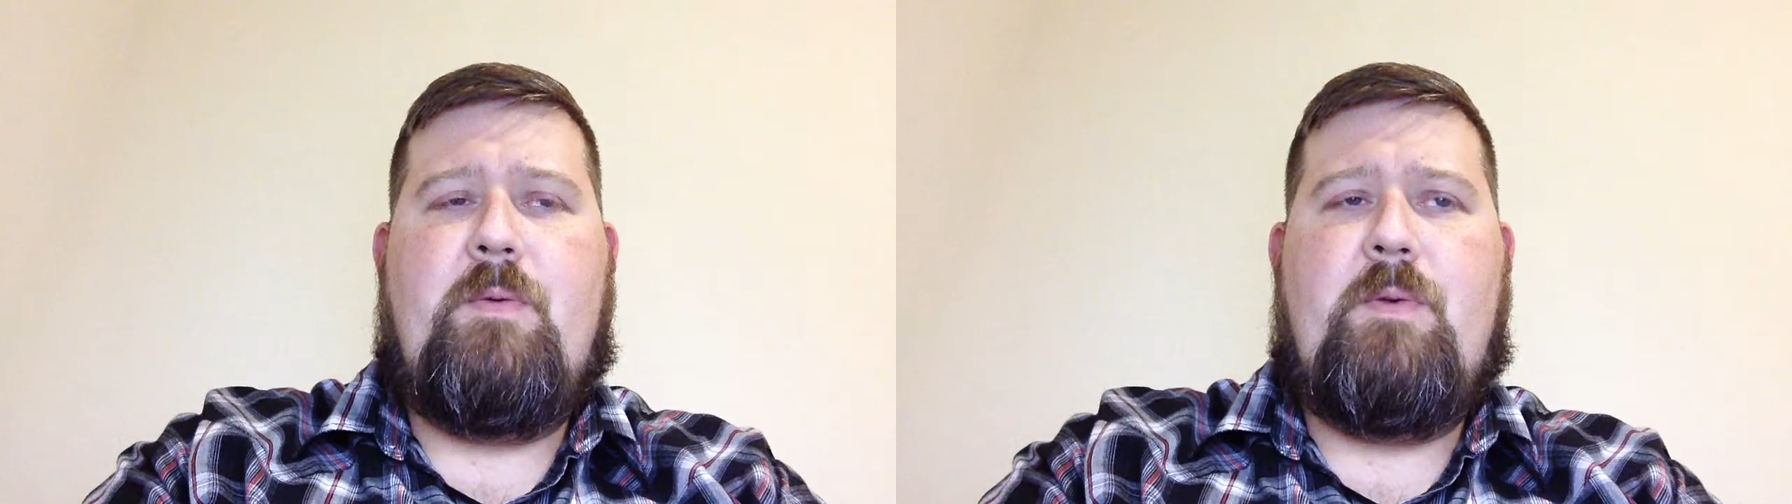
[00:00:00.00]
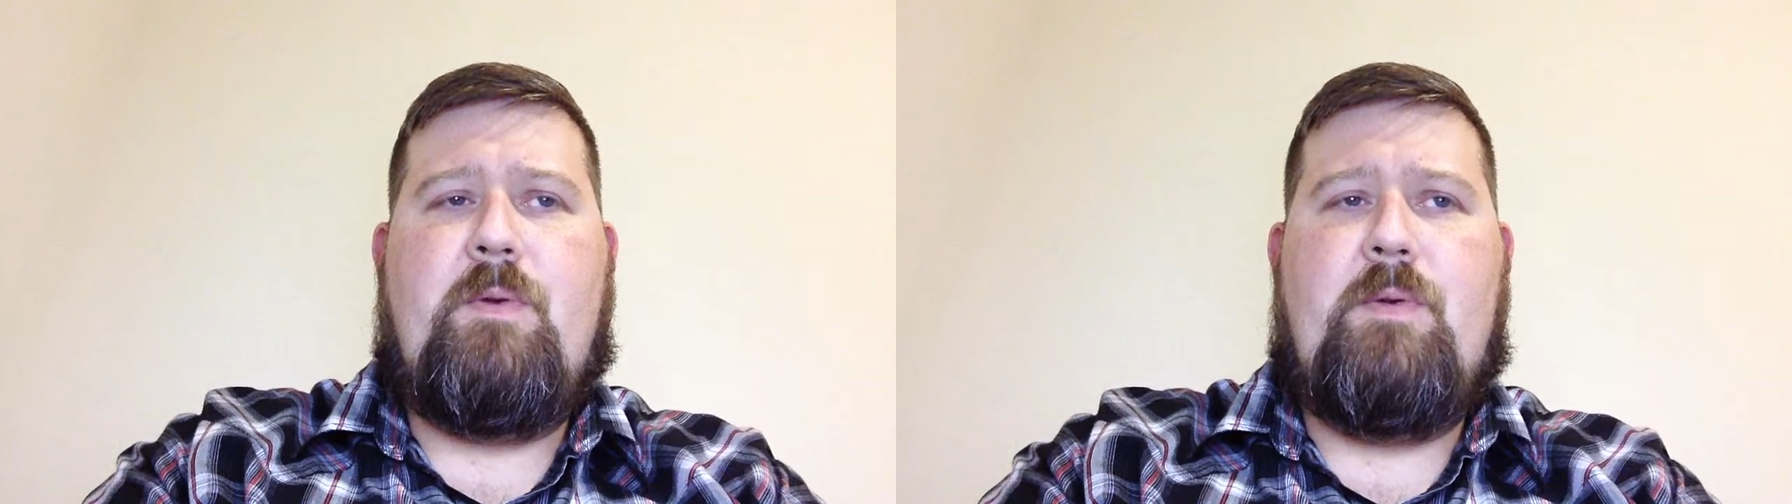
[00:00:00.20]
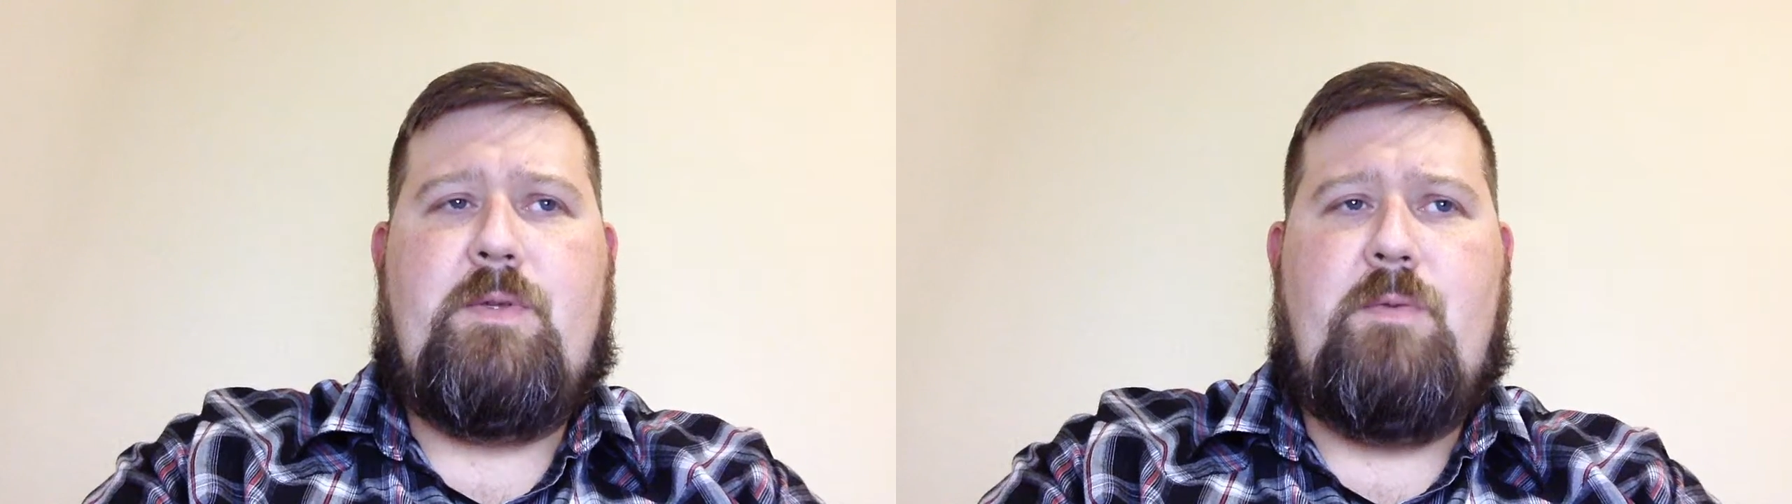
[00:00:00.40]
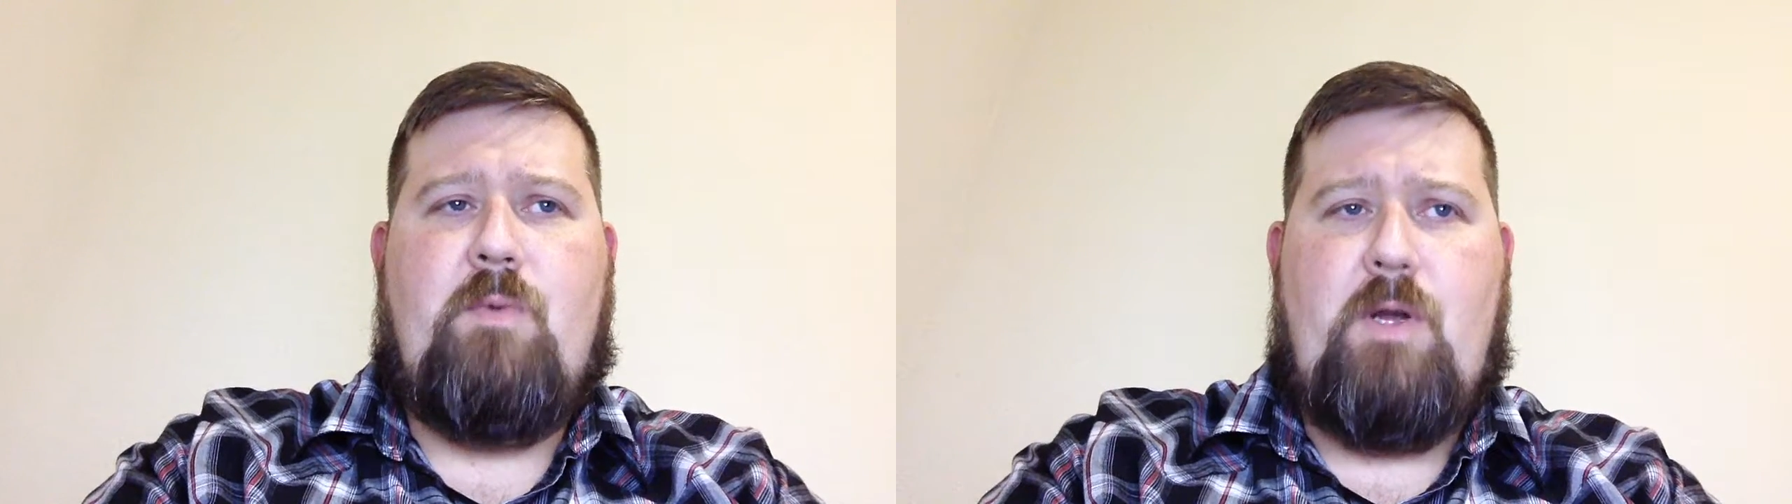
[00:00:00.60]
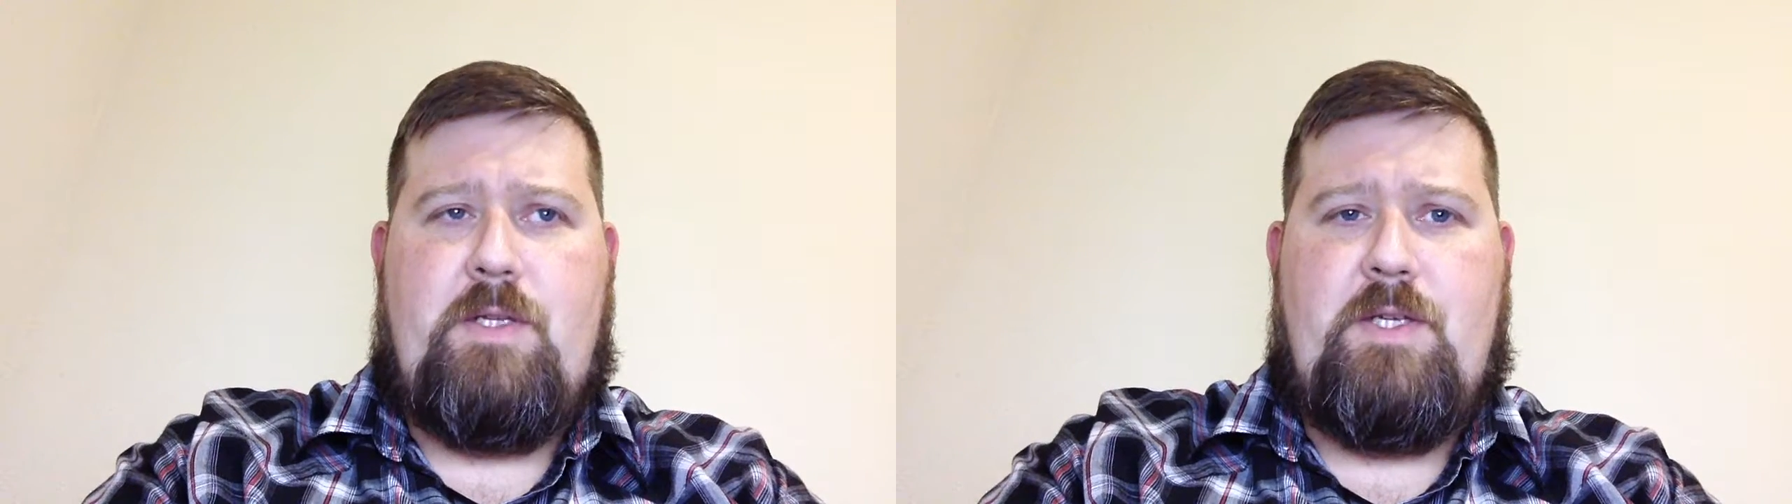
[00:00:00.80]
we're going to
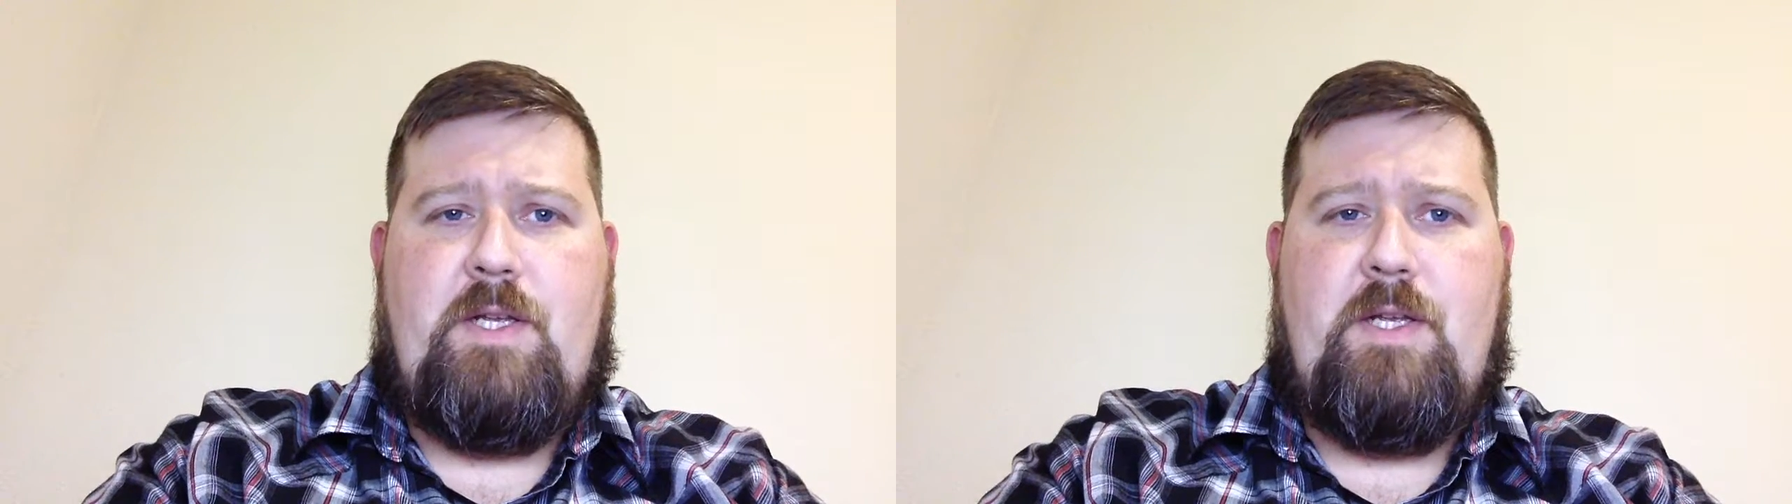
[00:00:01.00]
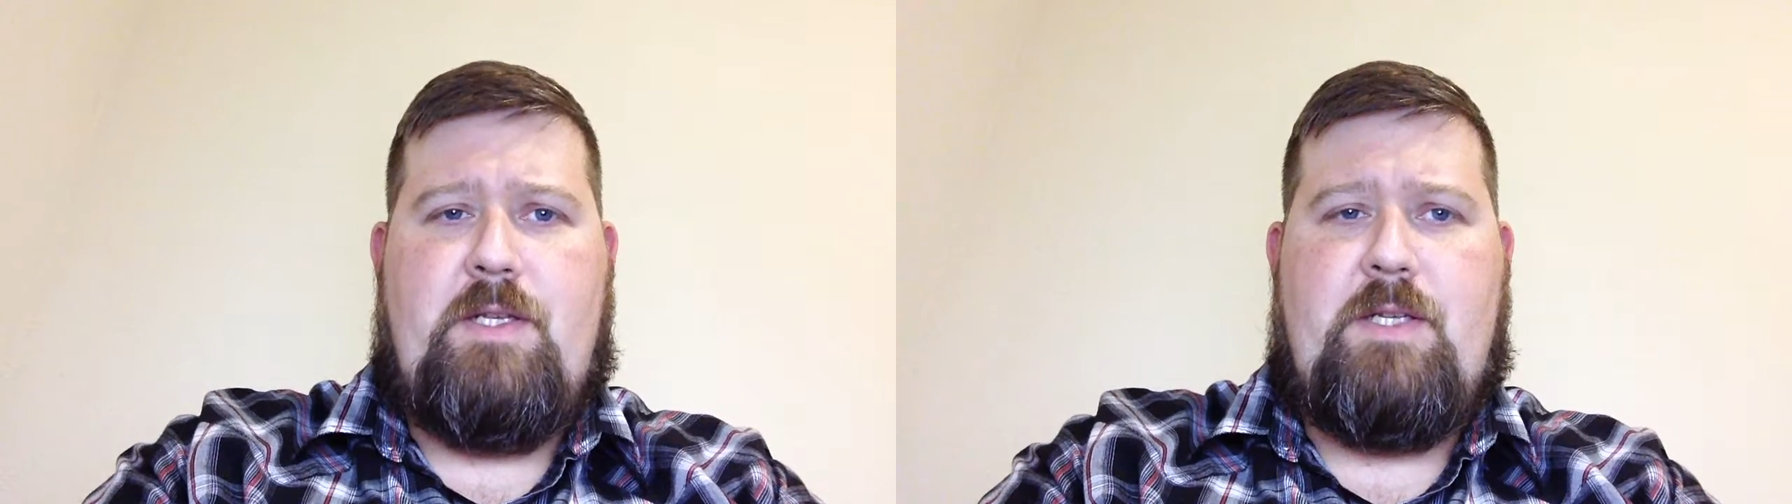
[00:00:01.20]
watch a